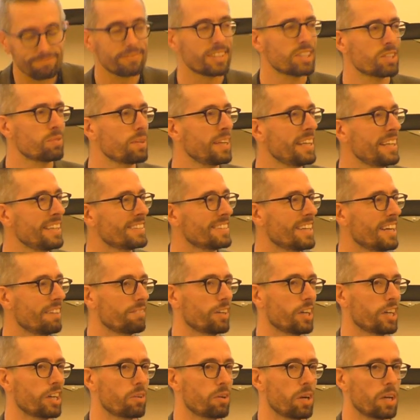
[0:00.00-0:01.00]
This reading is not
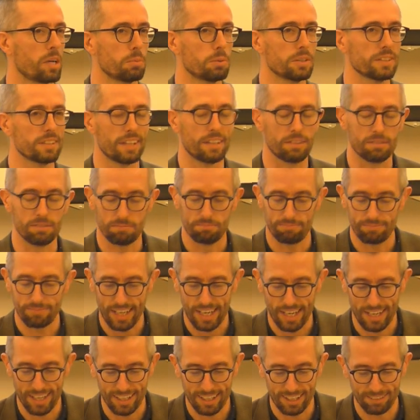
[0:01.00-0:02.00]
very credible though.
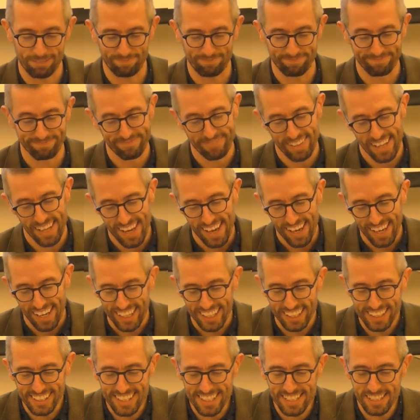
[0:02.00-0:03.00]
Um,
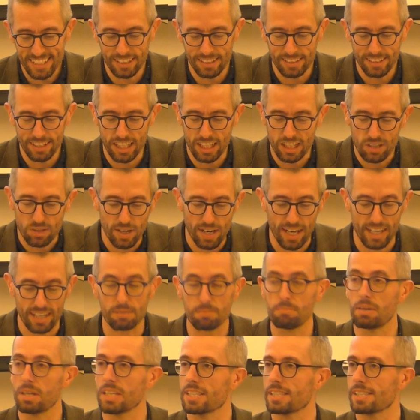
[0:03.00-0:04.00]
it doesn't
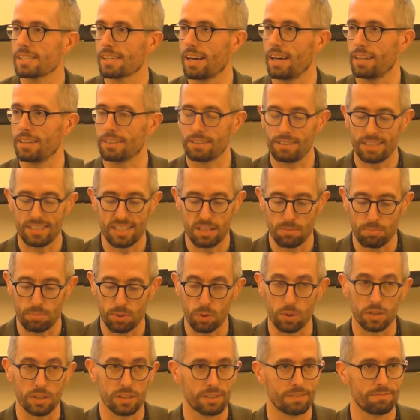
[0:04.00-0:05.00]
attract much scholarly
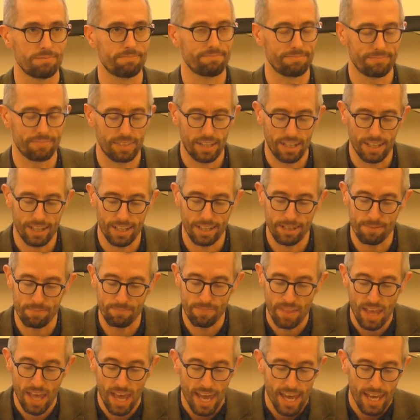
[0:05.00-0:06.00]
support. Um,
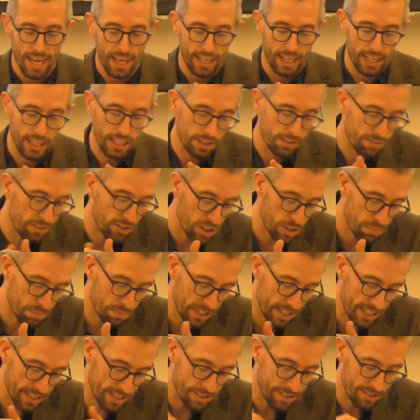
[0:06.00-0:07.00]
in the first
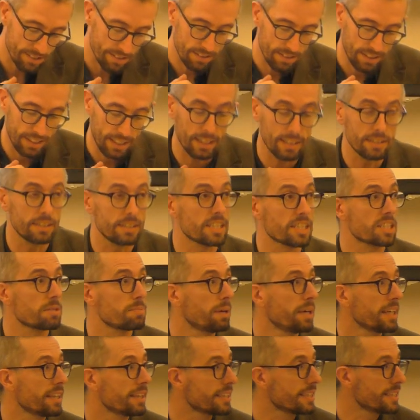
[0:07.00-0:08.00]
place, and
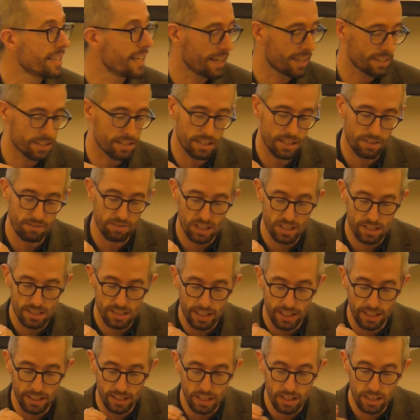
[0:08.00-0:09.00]
despite the texts I've just
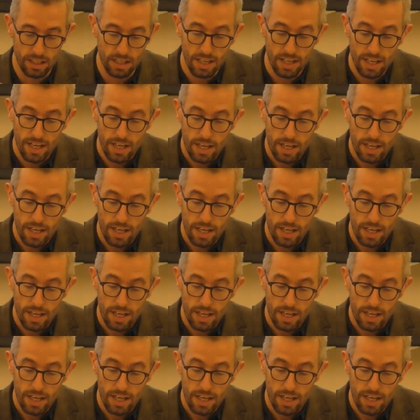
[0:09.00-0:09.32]
cited,